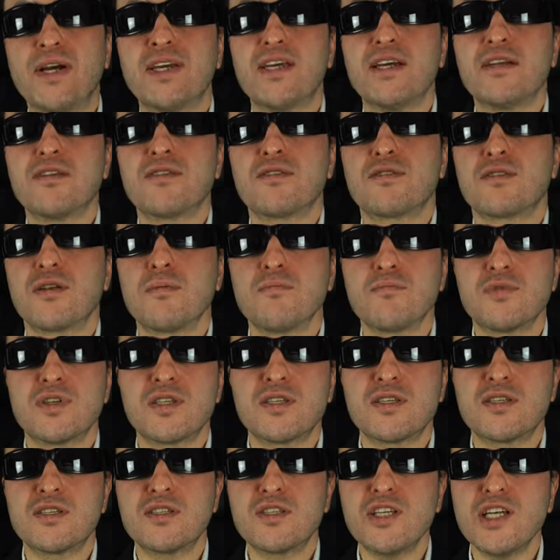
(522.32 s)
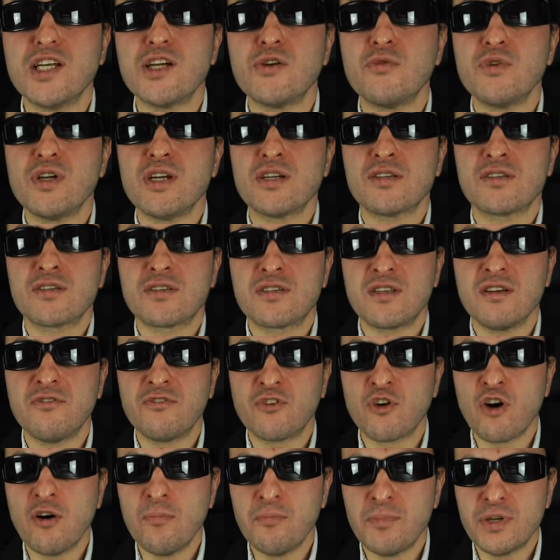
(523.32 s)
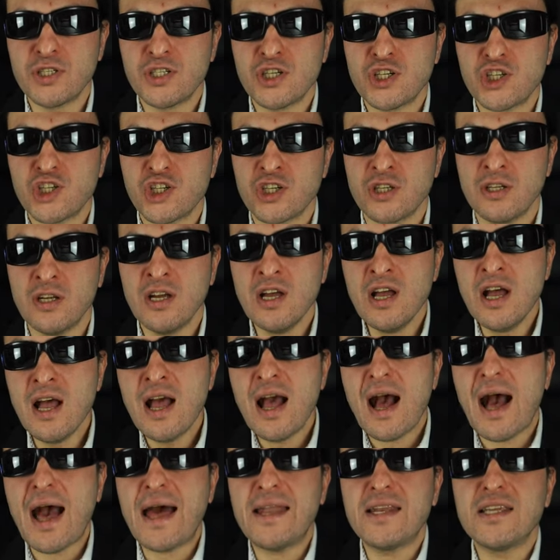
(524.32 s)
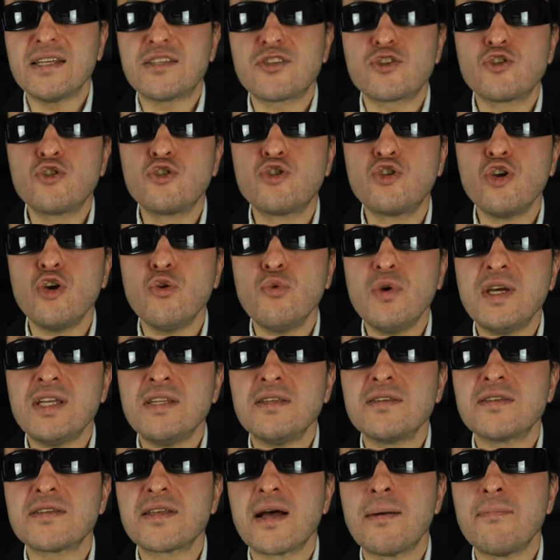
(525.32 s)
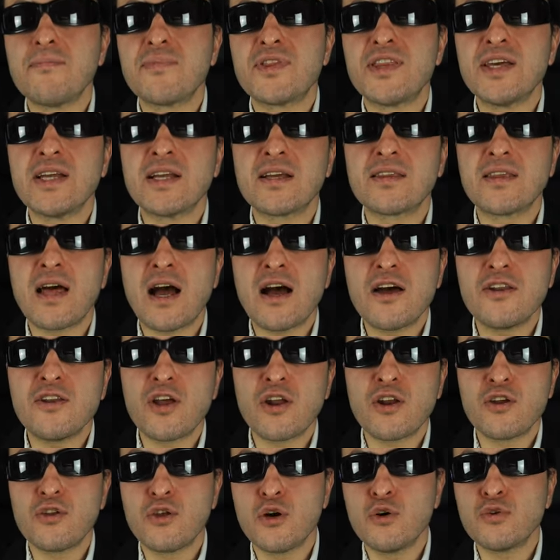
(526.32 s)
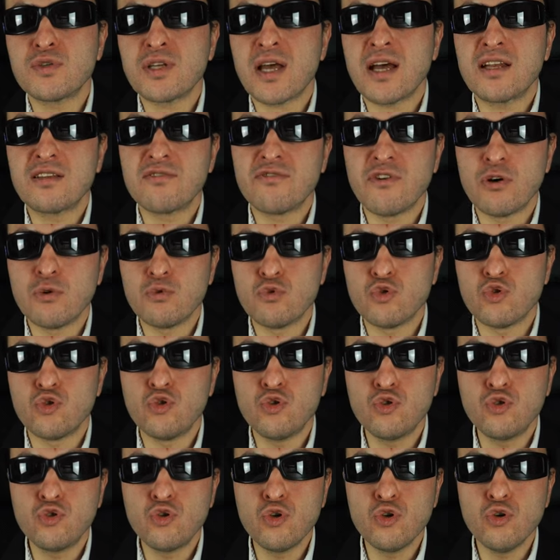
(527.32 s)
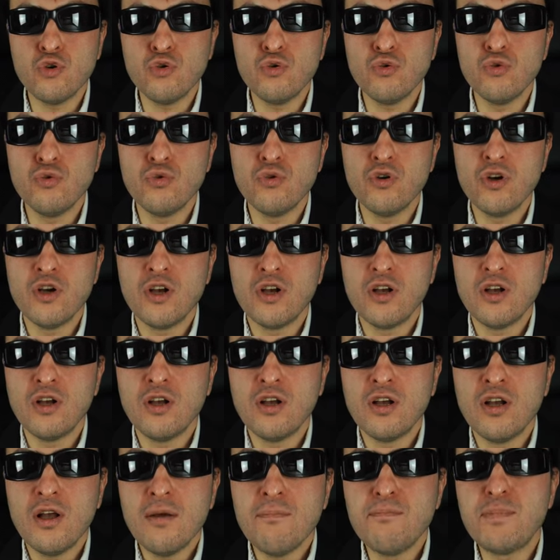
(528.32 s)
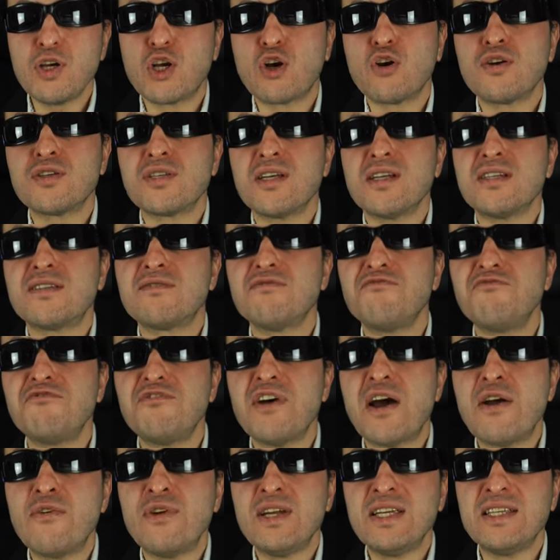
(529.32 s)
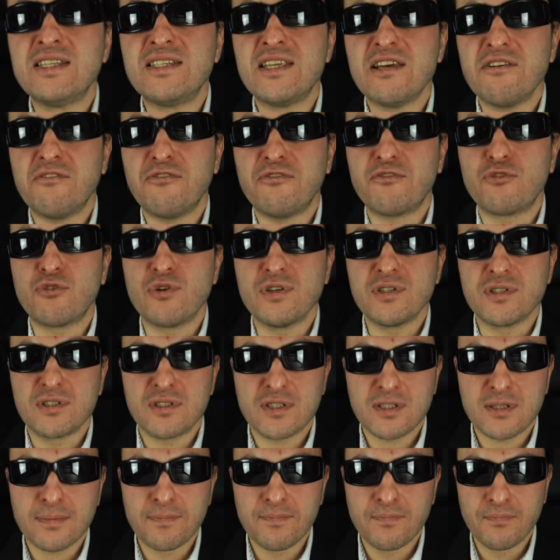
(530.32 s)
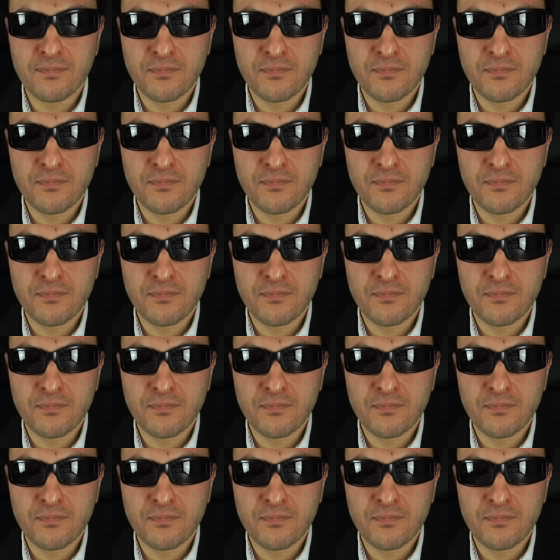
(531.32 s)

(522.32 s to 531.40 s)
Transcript: against some serious stiff competition and it's doing something that none of those headphones do because it's very different.